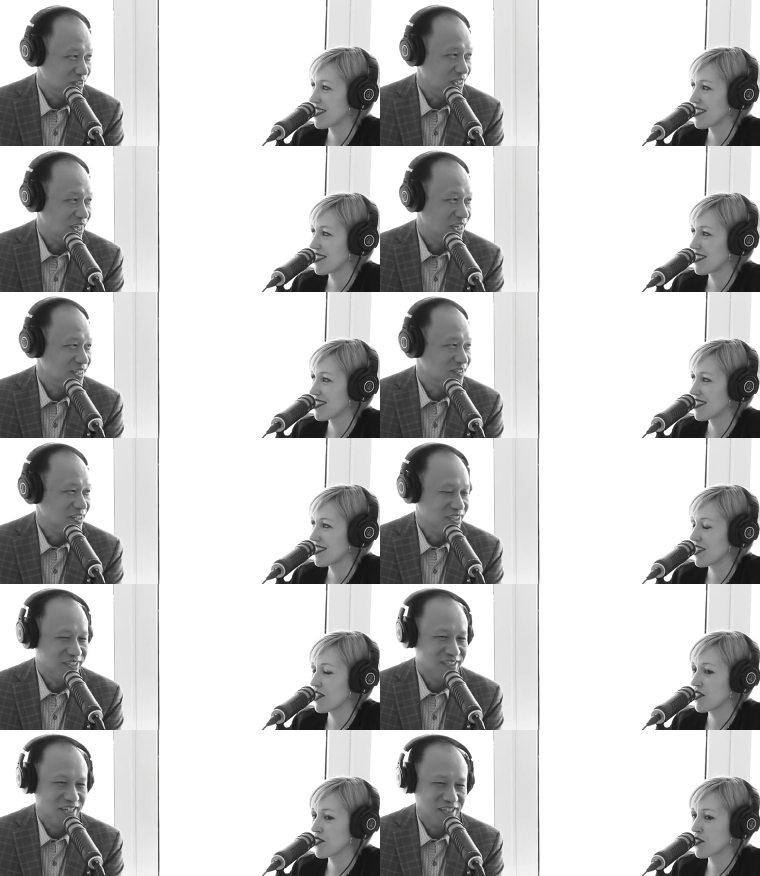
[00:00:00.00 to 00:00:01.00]
Speaker 1: inside.
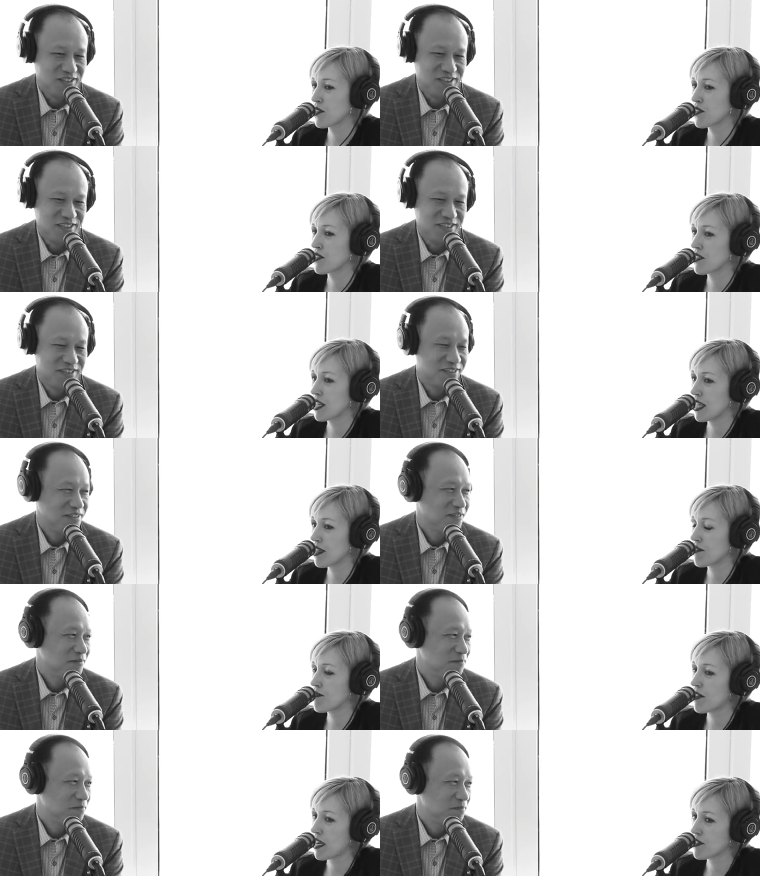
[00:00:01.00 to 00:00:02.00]
Right? So you're saying the
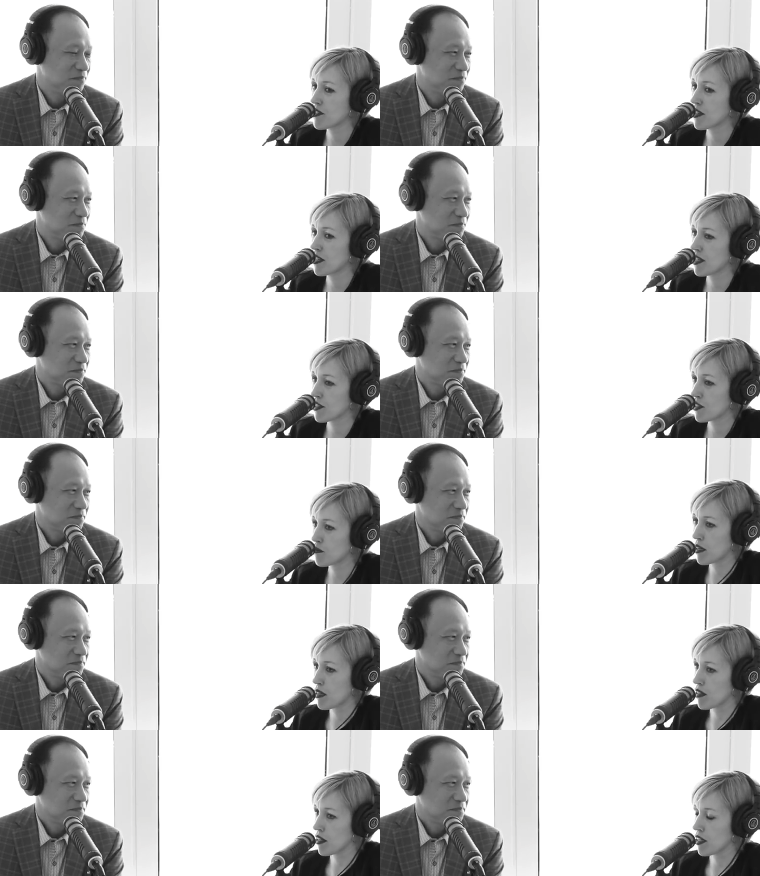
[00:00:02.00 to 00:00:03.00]
faster connection
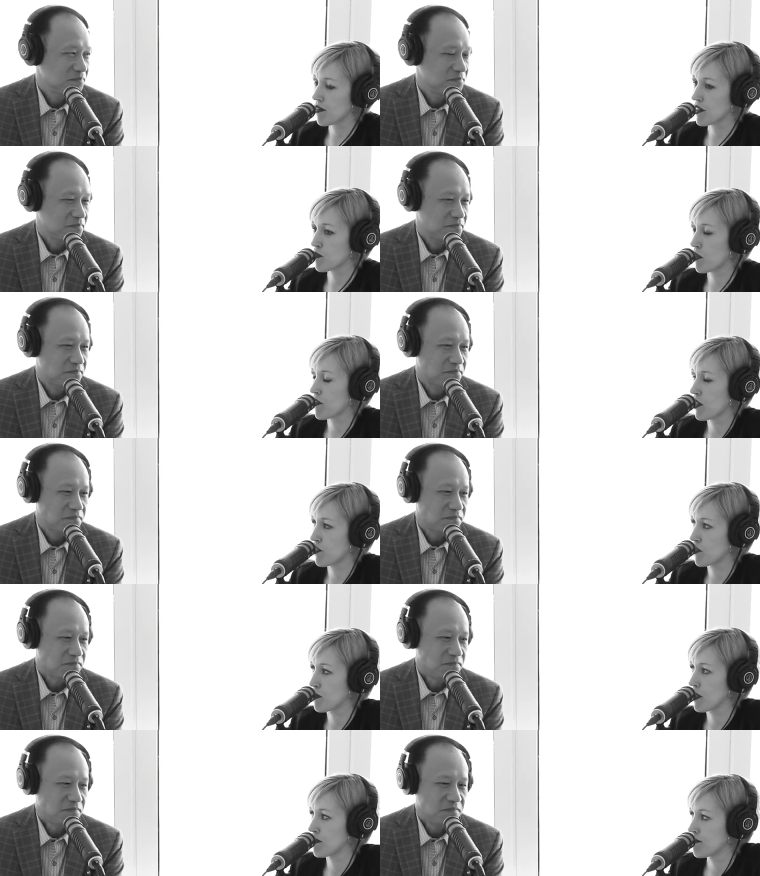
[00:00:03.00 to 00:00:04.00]
might leave us more
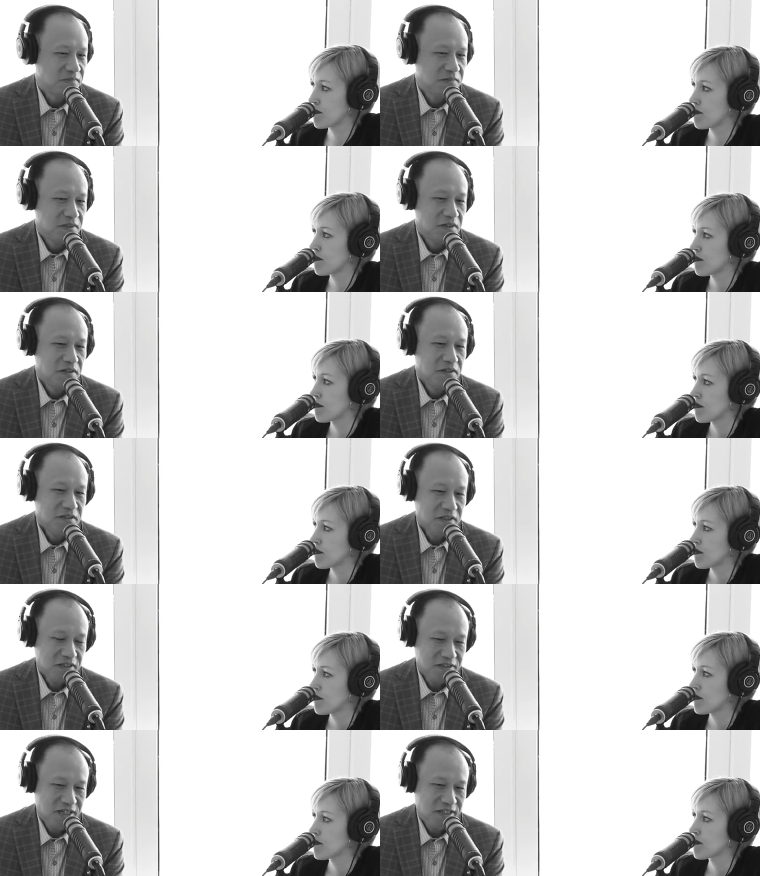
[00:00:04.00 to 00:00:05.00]
vulnerable?
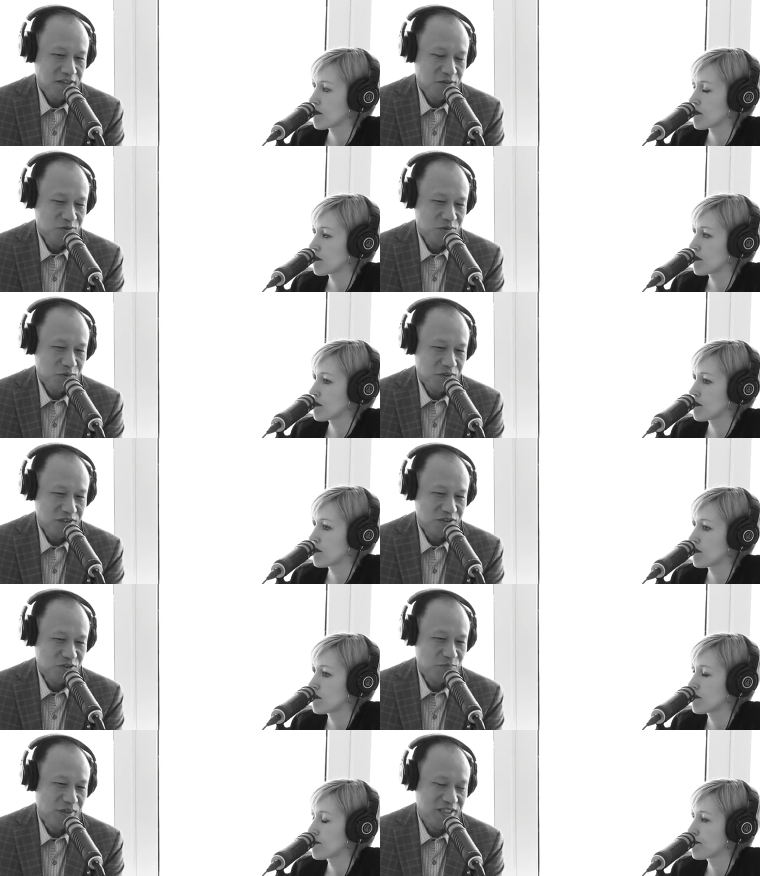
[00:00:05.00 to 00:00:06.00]
Speaker 2: Yes, and also there's
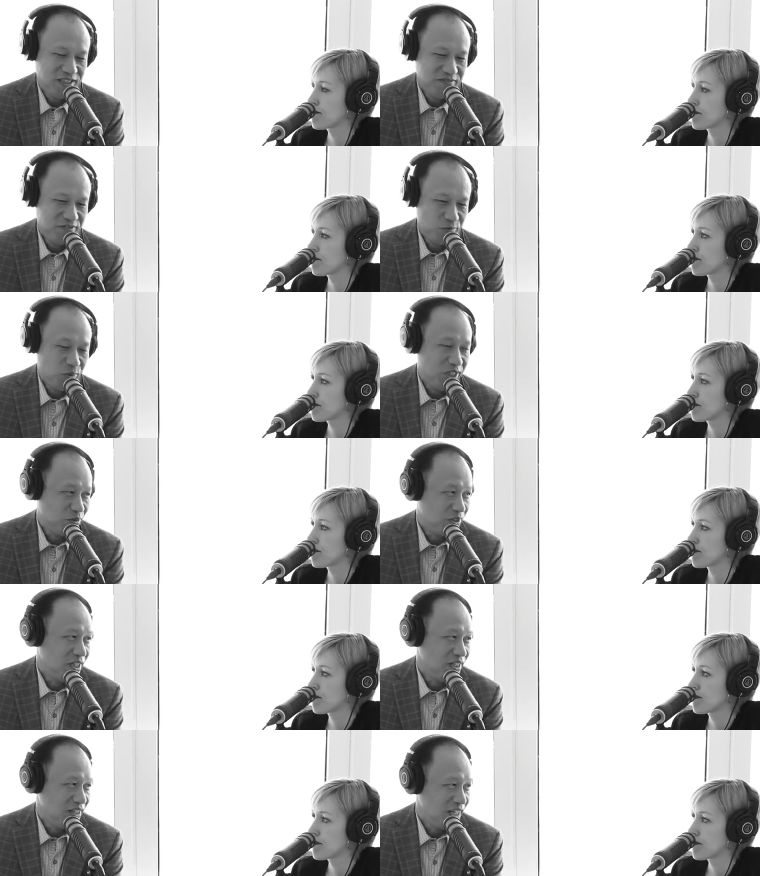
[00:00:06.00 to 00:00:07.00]
so many different ways to
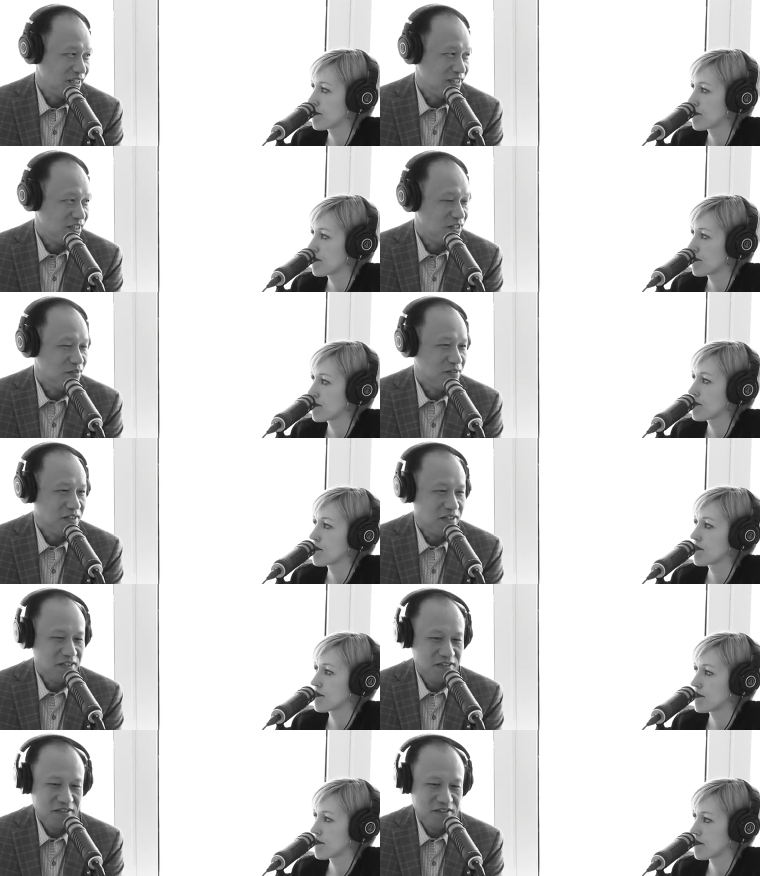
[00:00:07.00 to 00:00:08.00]
connect now,
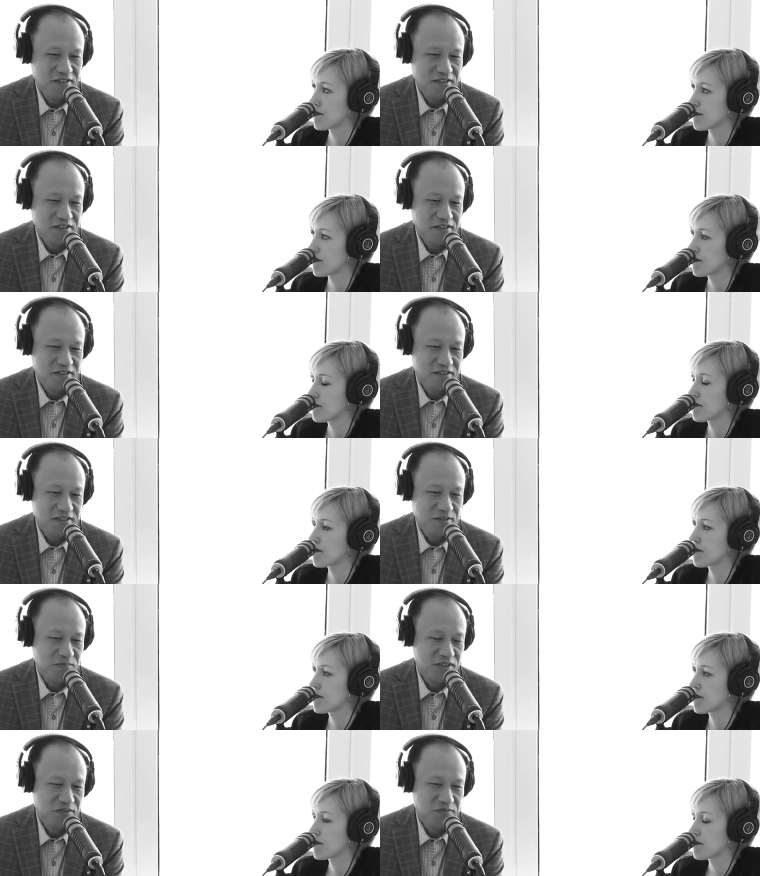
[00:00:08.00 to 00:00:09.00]
and the
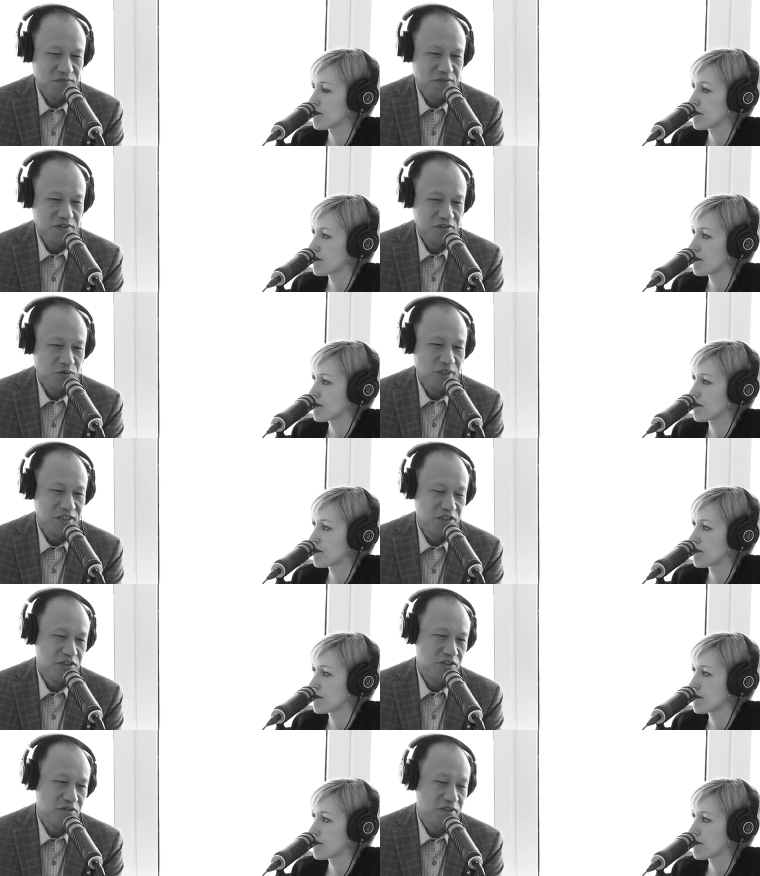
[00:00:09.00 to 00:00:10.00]
same thing for the
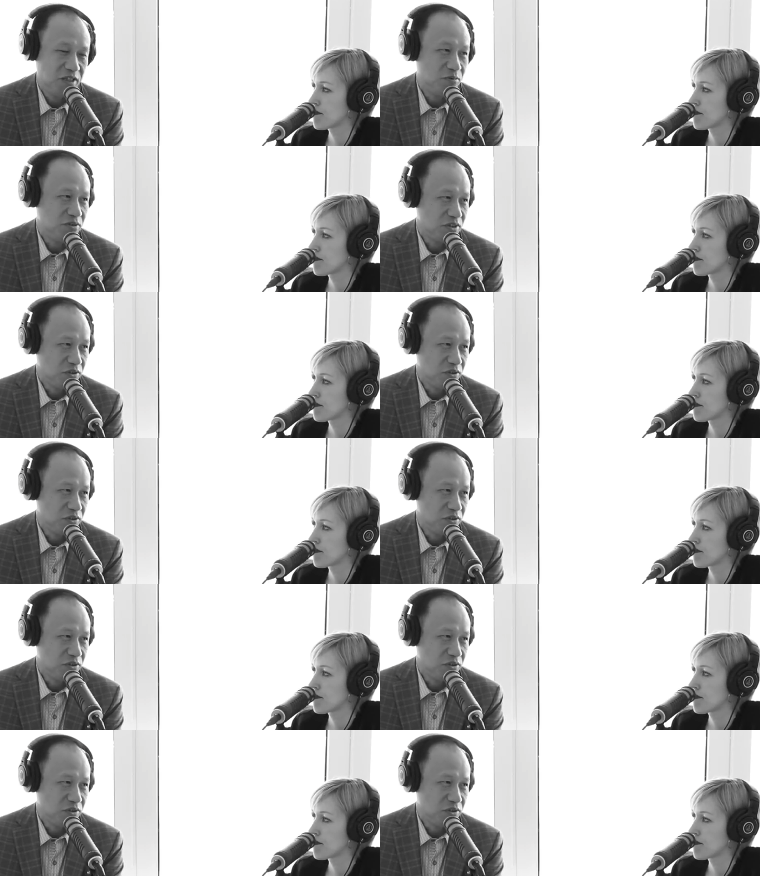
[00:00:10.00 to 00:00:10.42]
traditional network